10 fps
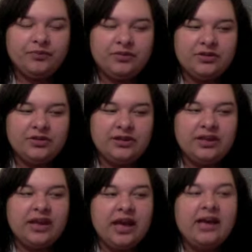and she's
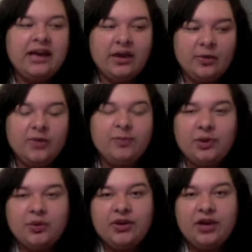like, yeah, yeah, we
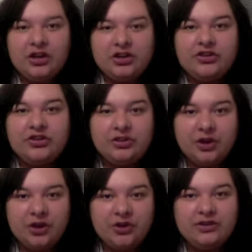but we got your
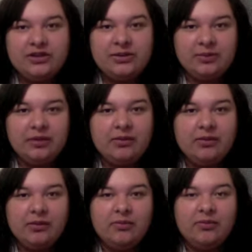results and blah
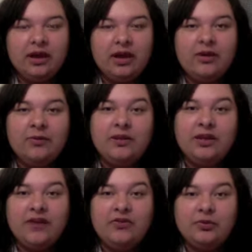blah blah blah, and we
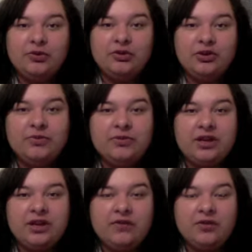have a
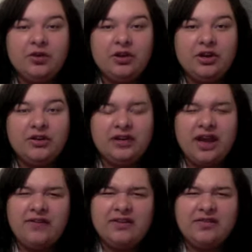prescription for you to
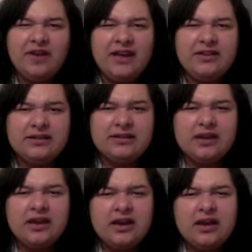have a device.
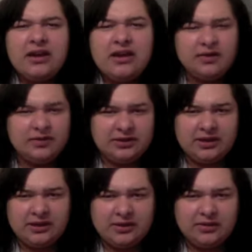And I was
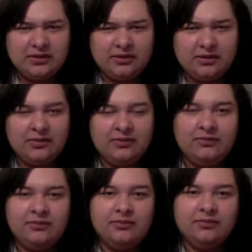like, um,